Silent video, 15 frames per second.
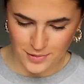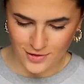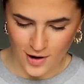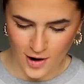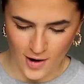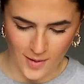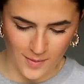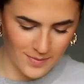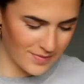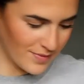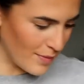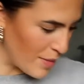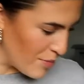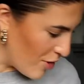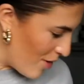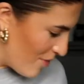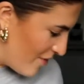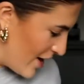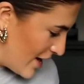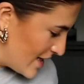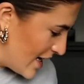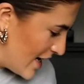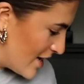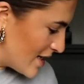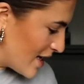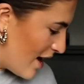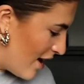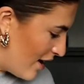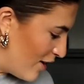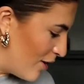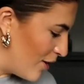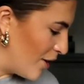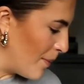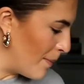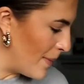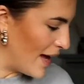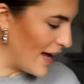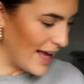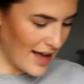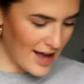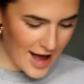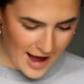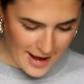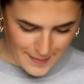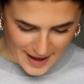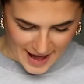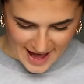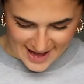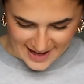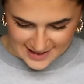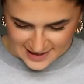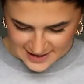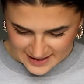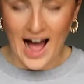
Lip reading: prom. My prom photos are on my iPad.